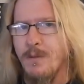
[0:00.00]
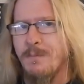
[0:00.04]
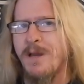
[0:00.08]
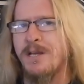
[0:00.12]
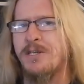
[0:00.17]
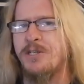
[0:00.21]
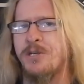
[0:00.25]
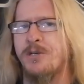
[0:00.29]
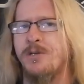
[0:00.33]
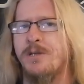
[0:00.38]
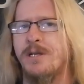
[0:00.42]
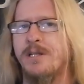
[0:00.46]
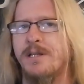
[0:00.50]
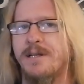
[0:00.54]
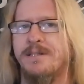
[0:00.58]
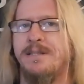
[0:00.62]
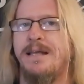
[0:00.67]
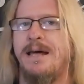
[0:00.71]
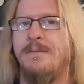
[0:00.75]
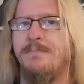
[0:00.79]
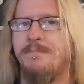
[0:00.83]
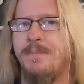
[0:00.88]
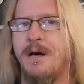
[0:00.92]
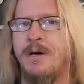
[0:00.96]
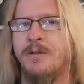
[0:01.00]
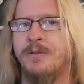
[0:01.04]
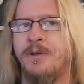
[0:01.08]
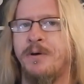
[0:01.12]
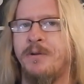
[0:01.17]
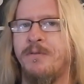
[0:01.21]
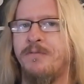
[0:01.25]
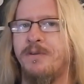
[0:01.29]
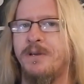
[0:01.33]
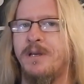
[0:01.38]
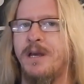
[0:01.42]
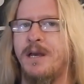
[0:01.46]
make sure you click that bell
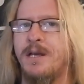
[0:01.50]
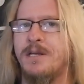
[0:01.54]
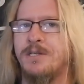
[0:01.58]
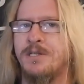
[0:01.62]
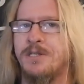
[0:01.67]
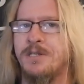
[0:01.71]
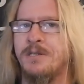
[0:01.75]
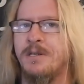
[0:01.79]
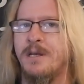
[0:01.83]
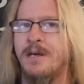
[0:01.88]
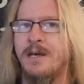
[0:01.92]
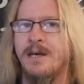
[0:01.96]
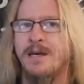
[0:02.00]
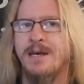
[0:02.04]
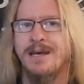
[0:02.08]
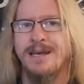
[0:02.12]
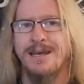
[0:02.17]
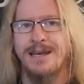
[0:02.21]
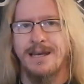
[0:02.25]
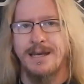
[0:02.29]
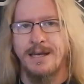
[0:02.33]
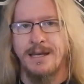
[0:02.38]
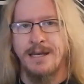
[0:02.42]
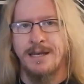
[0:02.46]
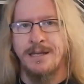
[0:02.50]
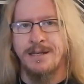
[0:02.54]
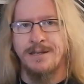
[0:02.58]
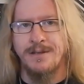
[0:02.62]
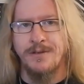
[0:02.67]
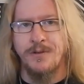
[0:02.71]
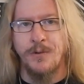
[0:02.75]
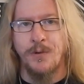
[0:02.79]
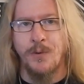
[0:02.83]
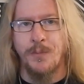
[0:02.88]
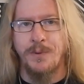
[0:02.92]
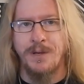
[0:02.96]
notification
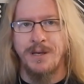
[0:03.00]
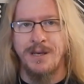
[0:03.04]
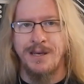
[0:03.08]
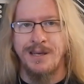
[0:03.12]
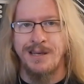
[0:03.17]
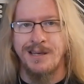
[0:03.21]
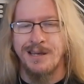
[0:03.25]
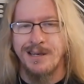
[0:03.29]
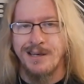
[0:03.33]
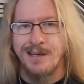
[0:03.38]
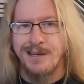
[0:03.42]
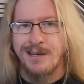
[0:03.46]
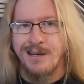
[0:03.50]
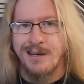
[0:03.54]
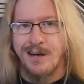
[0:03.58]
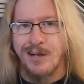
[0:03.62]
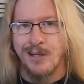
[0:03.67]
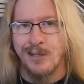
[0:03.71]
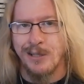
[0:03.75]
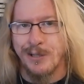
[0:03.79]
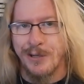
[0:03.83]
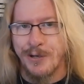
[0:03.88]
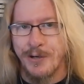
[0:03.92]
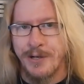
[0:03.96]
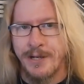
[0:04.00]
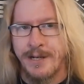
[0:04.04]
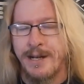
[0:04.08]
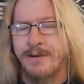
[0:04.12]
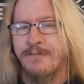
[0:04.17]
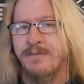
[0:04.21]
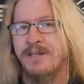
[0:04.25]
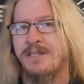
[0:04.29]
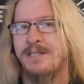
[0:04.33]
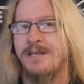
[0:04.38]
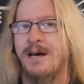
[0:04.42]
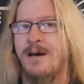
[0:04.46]
and you'll be alerted
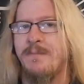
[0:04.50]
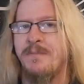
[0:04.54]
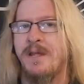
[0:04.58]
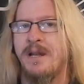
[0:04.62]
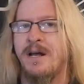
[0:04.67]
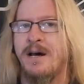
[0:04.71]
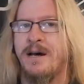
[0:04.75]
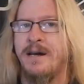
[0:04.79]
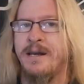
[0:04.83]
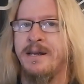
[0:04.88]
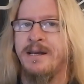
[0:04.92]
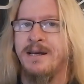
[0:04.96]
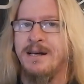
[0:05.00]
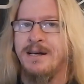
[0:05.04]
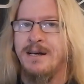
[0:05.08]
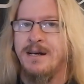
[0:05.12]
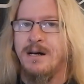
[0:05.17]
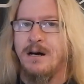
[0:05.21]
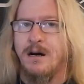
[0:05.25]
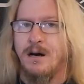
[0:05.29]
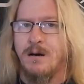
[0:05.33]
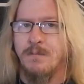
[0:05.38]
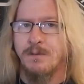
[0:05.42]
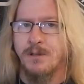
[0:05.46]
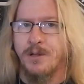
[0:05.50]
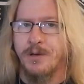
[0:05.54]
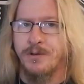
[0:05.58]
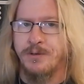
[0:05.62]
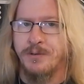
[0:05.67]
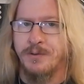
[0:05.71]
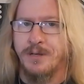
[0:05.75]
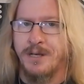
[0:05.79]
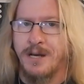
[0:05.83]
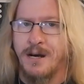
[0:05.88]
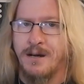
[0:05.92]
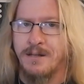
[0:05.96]
every time that I
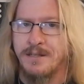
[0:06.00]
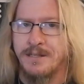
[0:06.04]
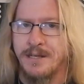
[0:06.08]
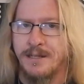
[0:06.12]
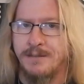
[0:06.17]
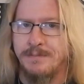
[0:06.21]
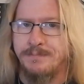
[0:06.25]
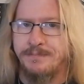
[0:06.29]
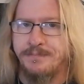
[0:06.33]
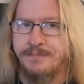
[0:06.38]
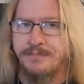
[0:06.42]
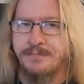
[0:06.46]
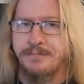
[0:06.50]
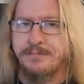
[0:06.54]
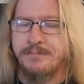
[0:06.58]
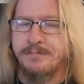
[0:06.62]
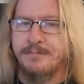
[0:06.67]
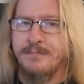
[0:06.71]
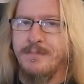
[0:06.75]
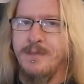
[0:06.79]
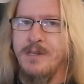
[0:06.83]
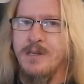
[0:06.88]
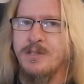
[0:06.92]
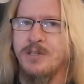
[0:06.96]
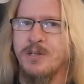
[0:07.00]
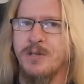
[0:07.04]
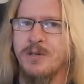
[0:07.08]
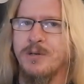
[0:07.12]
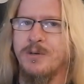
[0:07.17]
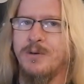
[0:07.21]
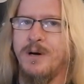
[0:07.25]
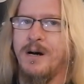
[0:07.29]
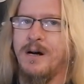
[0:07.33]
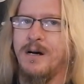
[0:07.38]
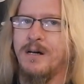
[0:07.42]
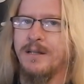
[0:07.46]
upload new content.
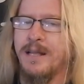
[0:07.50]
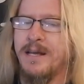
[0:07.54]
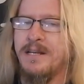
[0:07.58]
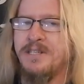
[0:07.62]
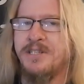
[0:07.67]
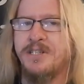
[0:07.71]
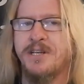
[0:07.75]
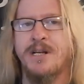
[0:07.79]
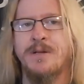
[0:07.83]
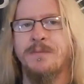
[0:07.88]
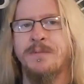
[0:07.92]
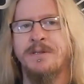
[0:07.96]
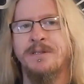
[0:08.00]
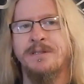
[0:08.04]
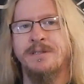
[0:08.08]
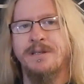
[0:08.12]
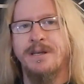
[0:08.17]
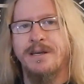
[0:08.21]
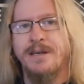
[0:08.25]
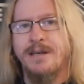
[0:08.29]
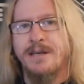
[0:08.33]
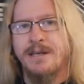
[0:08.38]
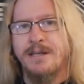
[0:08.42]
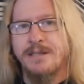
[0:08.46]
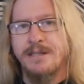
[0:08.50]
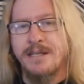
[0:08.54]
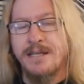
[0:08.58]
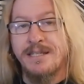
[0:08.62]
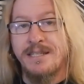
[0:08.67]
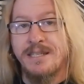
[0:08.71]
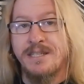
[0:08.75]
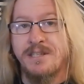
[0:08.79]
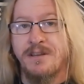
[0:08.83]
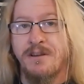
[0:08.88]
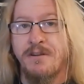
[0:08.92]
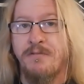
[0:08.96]
So uh, ladies and gentlemen,
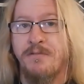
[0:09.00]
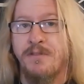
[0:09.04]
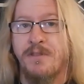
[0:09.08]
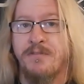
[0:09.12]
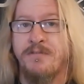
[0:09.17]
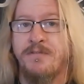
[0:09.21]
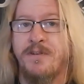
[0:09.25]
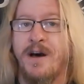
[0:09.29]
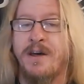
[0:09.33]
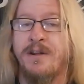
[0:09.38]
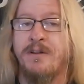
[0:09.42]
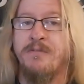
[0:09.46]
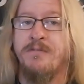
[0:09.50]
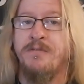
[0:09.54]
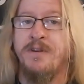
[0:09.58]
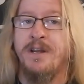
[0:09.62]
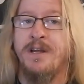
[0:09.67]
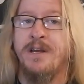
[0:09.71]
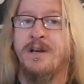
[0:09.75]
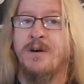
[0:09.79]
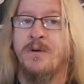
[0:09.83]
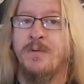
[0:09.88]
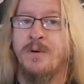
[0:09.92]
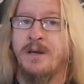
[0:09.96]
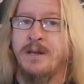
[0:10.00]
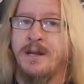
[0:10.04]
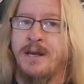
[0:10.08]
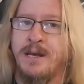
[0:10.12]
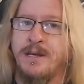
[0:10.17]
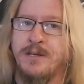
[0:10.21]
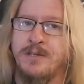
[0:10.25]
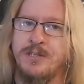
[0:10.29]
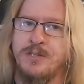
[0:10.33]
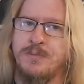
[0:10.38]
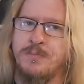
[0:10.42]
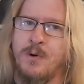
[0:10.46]
this is a, the final video in
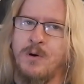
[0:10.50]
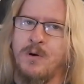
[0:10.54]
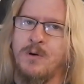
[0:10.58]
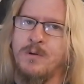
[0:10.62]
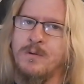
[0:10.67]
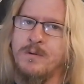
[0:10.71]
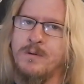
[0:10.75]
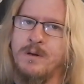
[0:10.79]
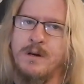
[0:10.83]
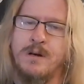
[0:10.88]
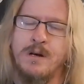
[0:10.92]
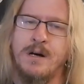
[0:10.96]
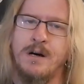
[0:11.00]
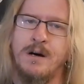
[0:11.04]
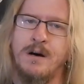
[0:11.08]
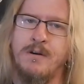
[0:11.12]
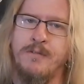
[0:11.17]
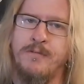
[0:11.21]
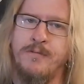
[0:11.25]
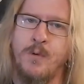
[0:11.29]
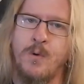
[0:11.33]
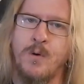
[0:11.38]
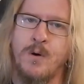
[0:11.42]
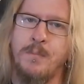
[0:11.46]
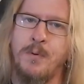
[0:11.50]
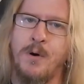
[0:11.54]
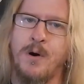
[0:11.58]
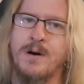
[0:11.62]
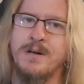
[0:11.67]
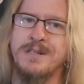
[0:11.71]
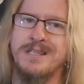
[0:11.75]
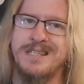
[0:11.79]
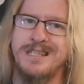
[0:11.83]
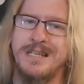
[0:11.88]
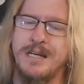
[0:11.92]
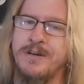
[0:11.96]
a small uh,
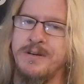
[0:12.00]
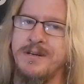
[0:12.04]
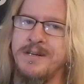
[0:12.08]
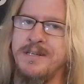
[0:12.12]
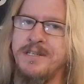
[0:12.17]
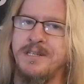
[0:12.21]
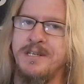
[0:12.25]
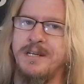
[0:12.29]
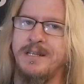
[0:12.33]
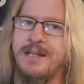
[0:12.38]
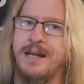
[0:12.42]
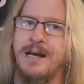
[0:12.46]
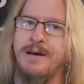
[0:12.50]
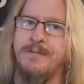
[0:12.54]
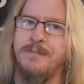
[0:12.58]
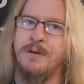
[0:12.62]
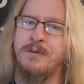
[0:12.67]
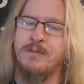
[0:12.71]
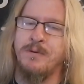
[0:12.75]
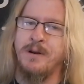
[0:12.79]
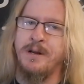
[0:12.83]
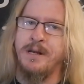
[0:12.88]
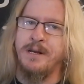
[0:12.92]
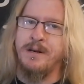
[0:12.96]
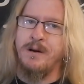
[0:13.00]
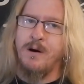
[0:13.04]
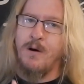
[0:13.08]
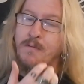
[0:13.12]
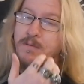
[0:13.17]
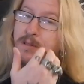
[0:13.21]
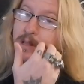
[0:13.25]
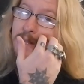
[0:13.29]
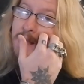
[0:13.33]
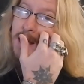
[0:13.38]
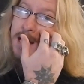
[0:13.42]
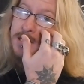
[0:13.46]
four-part series that I've been running
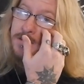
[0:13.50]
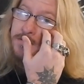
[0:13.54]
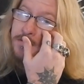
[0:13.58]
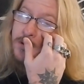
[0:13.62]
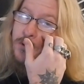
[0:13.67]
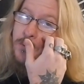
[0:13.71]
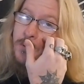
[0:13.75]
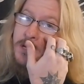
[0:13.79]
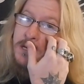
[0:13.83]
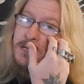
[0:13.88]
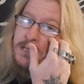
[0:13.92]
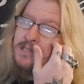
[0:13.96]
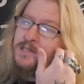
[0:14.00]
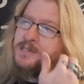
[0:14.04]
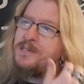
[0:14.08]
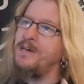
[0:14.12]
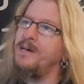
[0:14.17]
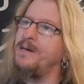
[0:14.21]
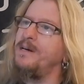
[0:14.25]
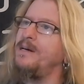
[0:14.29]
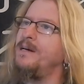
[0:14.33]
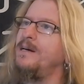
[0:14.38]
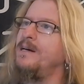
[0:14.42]
over the last few weeks